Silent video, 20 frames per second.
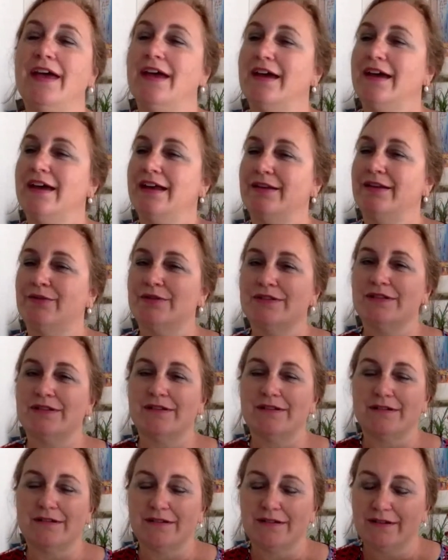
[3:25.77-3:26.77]
It
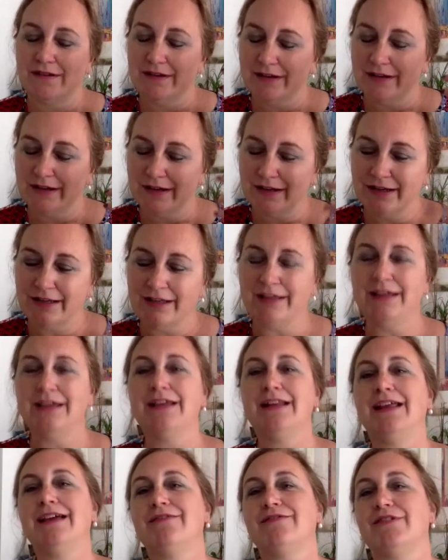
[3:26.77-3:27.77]
was
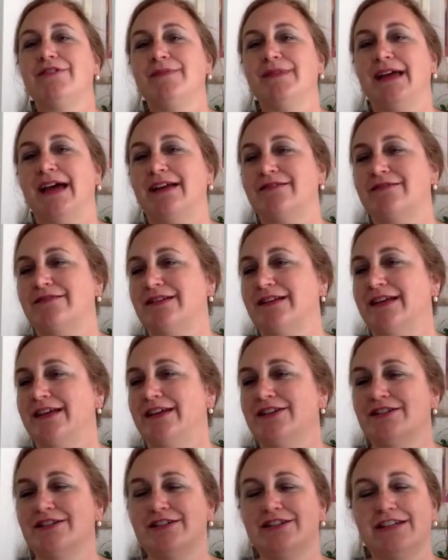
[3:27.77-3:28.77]
healing from that
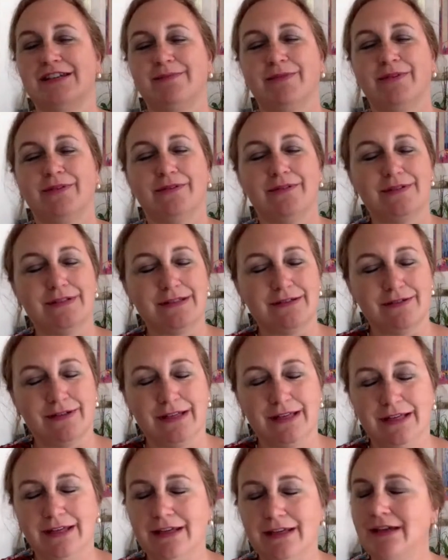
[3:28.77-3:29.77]
relationship, also
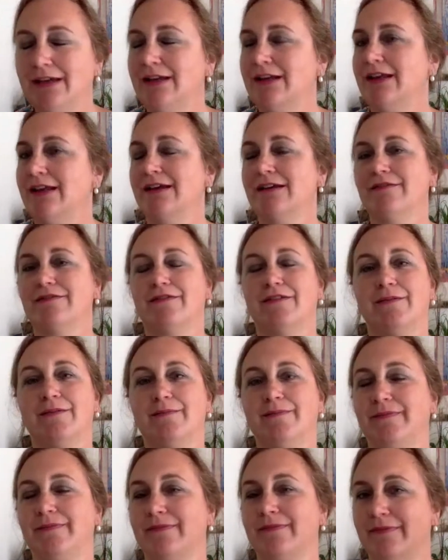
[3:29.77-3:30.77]
healing
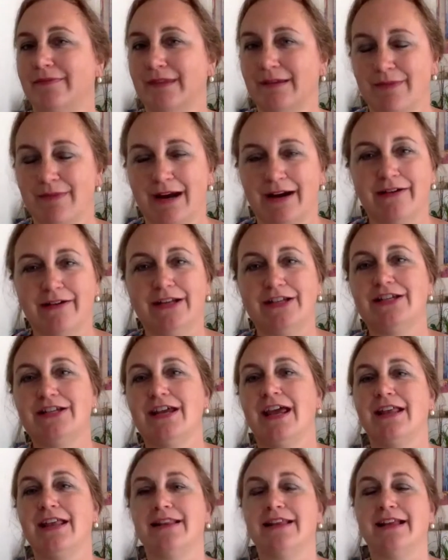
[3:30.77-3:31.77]
from the
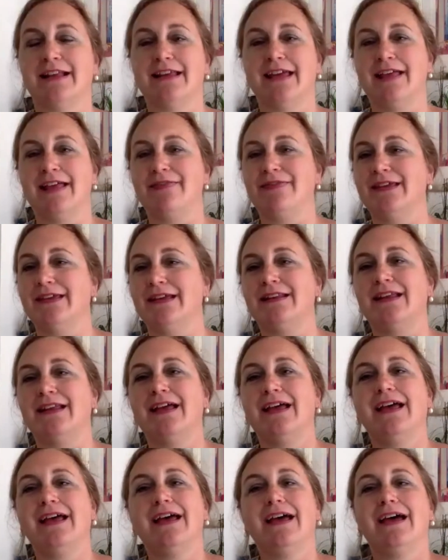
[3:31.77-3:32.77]
marriage that ended.
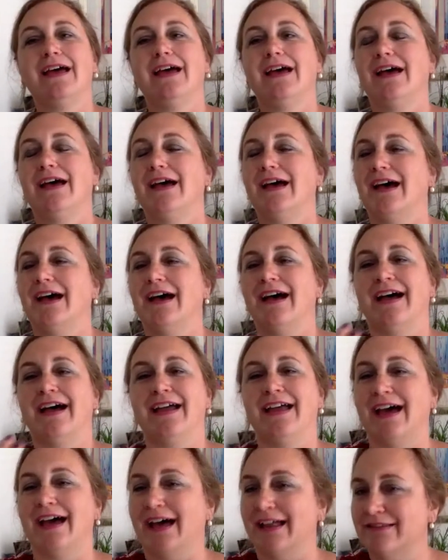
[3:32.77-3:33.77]
I
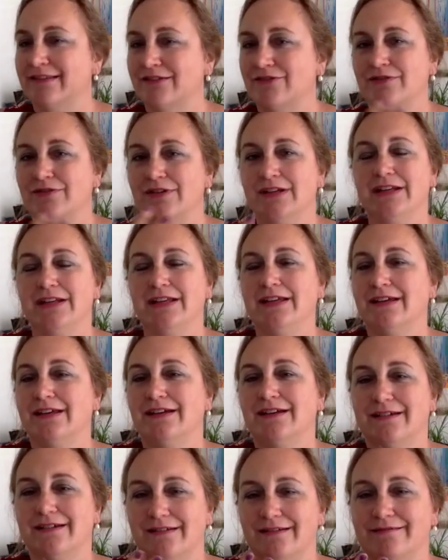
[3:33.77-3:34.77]
hadn't
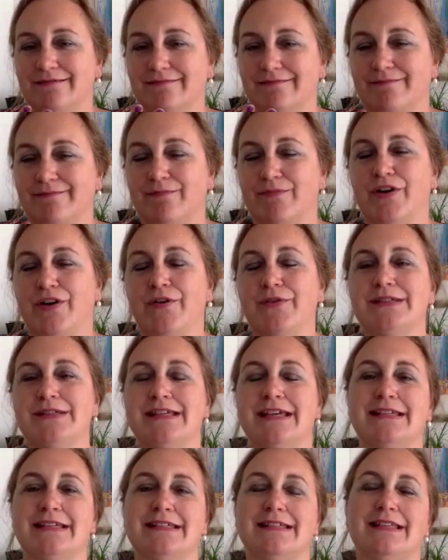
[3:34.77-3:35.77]
really
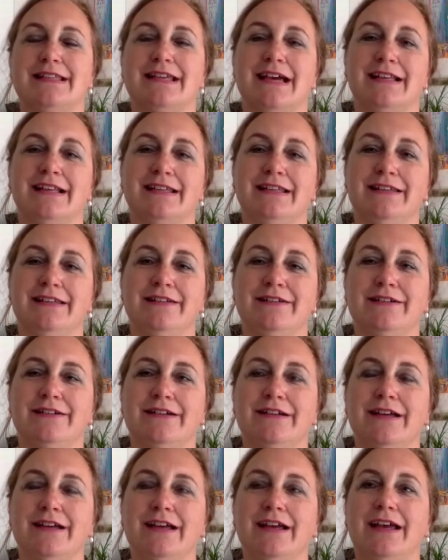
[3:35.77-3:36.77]
processed that either.
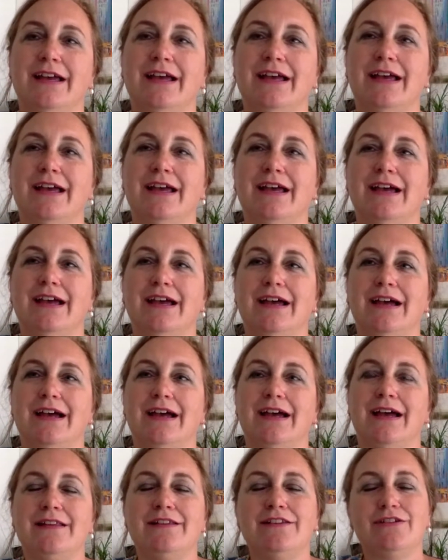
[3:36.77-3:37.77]

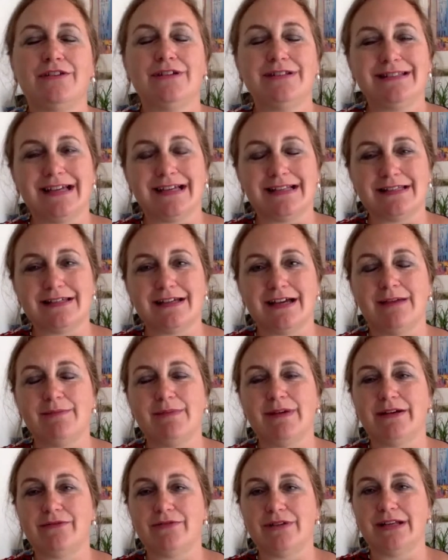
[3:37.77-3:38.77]
And during that time,
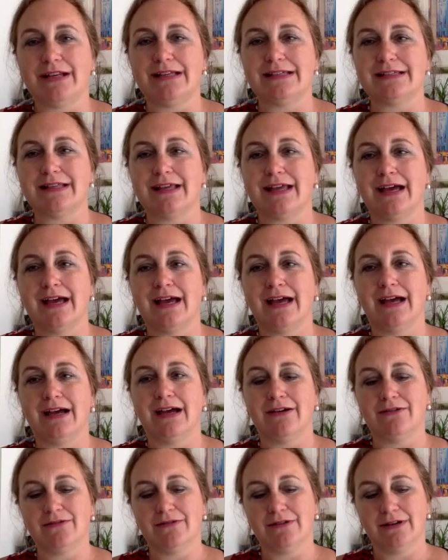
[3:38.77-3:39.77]
I realized
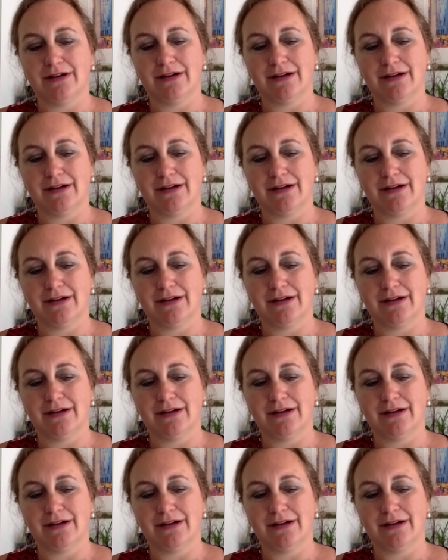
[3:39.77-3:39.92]
how